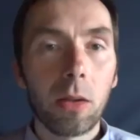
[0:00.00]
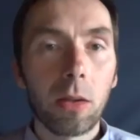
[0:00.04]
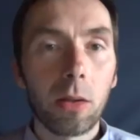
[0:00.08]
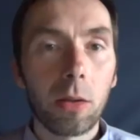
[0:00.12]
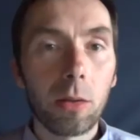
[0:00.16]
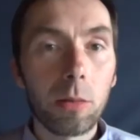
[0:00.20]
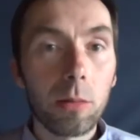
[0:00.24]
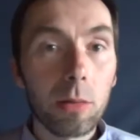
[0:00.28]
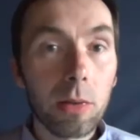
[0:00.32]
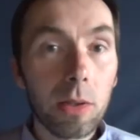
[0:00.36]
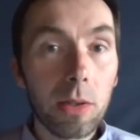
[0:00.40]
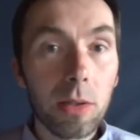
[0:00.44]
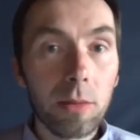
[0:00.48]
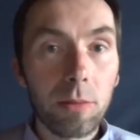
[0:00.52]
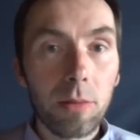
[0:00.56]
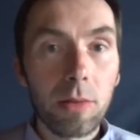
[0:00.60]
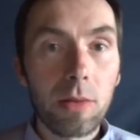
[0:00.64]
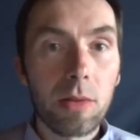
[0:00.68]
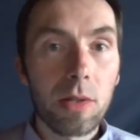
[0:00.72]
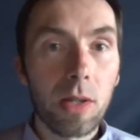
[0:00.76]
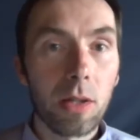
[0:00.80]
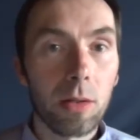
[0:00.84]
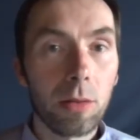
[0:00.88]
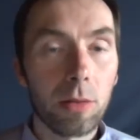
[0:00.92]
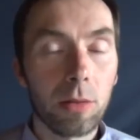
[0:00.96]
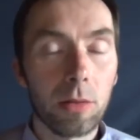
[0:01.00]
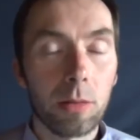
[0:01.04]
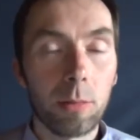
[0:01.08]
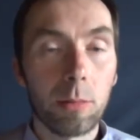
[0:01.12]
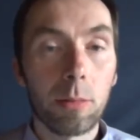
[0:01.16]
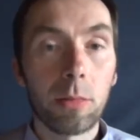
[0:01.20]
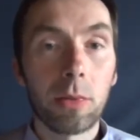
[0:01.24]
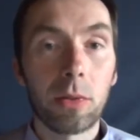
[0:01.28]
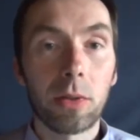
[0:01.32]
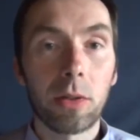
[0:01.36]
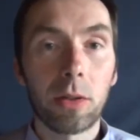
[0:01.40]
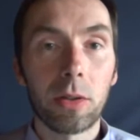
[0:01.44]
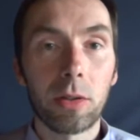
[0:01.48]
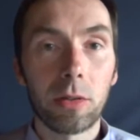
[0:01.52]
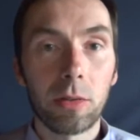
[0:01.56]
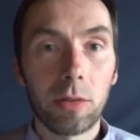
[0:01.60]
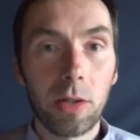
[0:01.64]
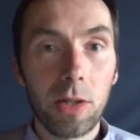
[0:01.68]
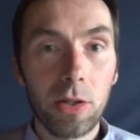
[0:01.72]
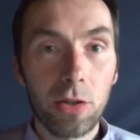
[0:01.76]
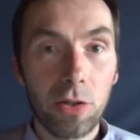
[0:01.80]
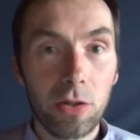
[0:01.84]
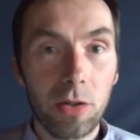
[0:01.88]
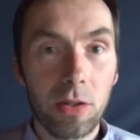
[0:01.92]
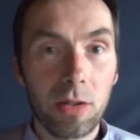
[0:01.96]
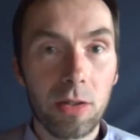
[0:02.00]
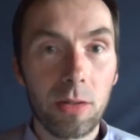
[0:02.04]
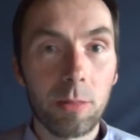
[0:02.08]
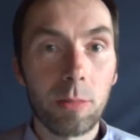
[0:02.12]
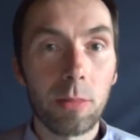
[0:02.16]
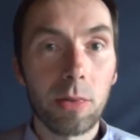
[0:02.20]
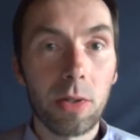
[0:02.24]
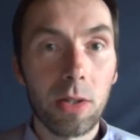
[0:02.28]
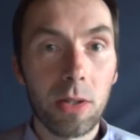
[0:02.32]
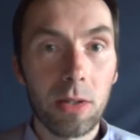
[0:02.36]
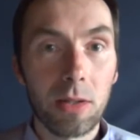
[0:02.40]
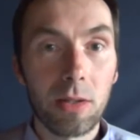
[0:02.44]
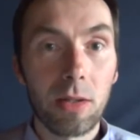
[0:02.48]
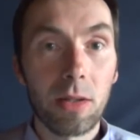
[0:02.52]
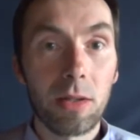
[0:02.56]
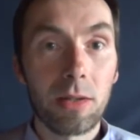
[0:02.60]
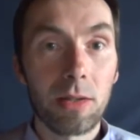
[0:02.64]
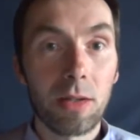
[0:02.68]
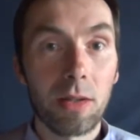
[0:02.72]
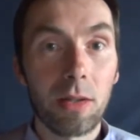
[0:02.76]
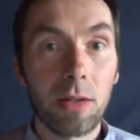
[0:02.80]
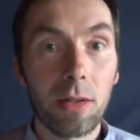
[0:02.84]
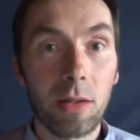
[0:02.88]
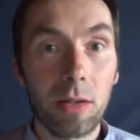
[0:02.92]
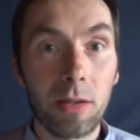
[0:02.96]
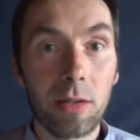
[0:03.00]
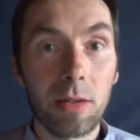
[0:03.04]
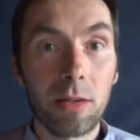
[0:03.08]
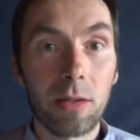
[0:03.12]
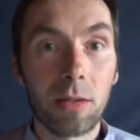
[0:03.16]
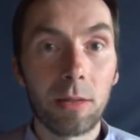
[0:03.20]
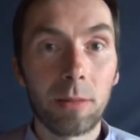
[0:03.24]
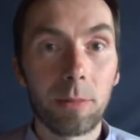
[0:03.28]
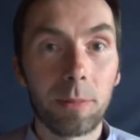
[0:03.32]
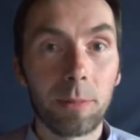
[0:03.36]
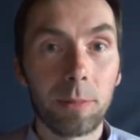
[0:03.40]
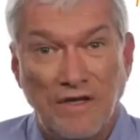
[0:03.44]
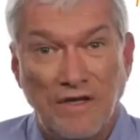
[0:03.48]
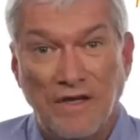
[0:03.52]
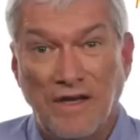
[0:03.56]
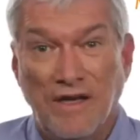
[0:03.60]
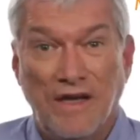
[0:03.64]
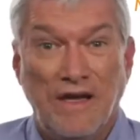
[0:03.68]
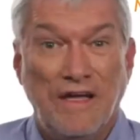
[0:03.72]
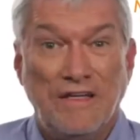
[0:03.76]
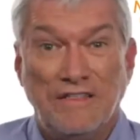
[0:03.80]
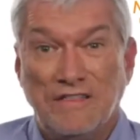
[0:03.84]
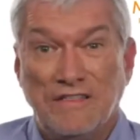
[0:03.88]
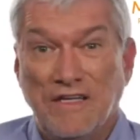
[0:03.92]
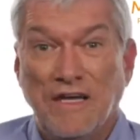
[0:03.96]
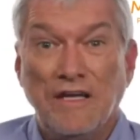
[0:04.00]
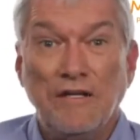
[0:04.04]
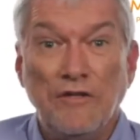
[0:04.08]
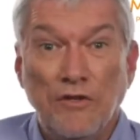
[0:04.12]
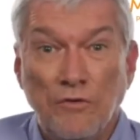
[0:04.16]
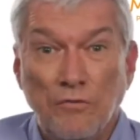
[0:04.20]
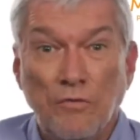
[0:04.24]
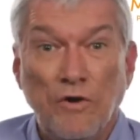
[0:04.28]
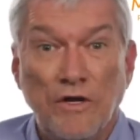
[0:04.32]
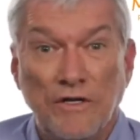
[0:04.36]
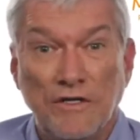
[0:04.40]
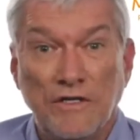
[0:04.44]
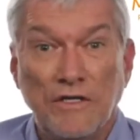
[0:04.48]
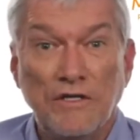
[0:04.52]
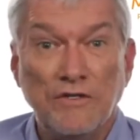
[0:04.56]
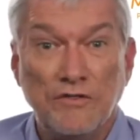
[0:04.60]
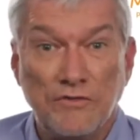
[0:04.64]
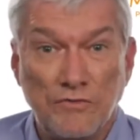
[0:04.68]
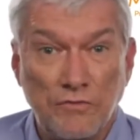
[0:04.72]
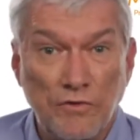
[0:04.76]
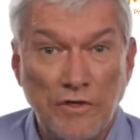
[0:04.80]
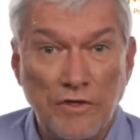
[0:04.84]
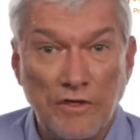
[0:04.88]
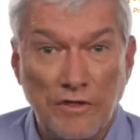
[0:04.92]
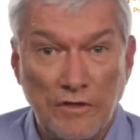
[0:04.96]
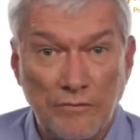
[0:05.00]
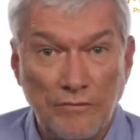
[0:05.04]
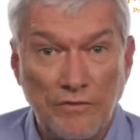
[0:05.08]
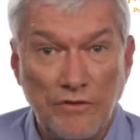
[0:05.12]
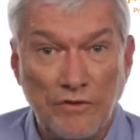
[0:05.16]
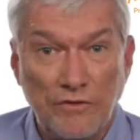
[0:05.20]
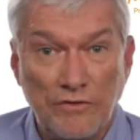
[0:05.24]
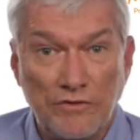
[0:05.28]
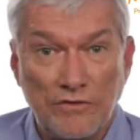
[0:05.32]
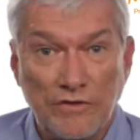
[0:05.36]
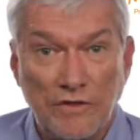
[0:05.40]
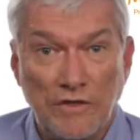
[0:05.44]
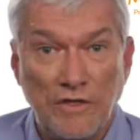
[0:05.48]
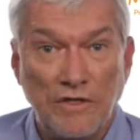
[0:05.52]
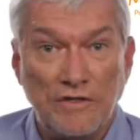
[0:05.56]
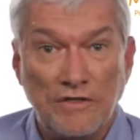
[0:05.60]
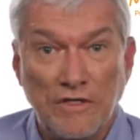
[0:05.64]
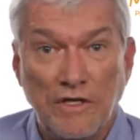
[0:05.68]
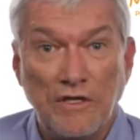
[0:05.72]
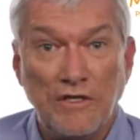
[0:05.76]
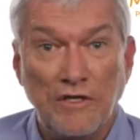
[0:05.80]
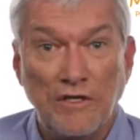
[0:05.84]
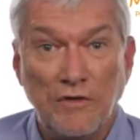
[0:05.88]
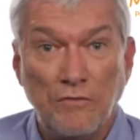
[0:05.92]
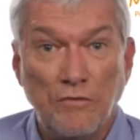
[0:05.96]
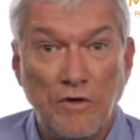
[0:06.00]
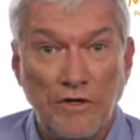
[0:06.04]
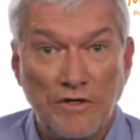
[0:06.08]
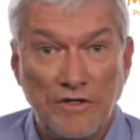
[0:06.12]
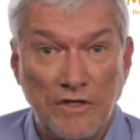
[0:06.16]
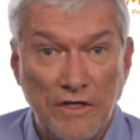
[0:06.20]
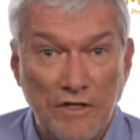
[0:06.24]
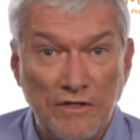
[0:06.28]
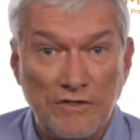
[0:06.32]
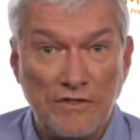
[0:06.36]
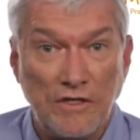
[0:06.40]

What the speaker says: Only if you tell them that creationism is science. I tell you what is real abuse, and I tell you what is